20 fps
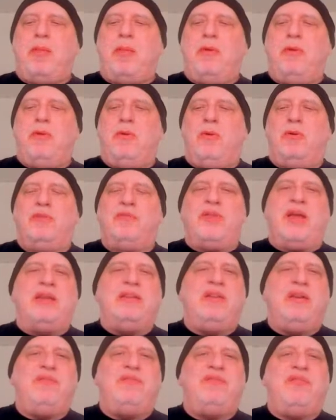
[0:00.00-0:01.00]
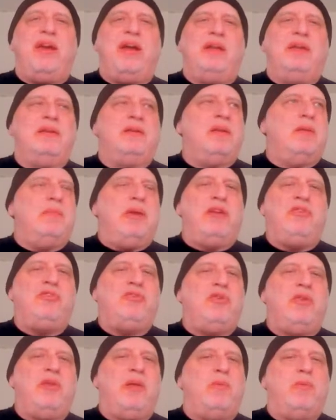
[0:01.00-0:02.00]
or if they did fail it, they made
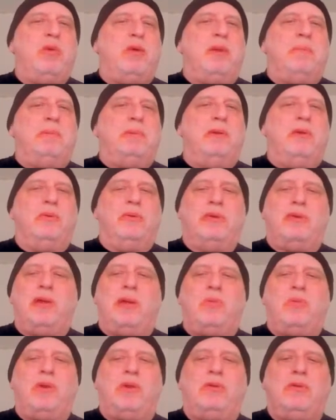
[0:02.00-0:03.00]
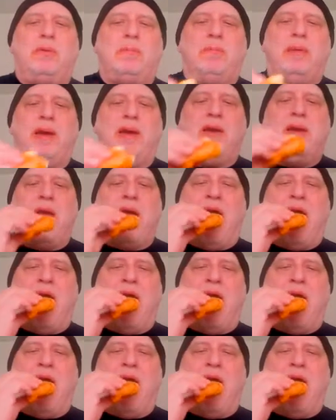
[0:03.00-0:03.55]
sure they won't upload it. They don't want to look bad.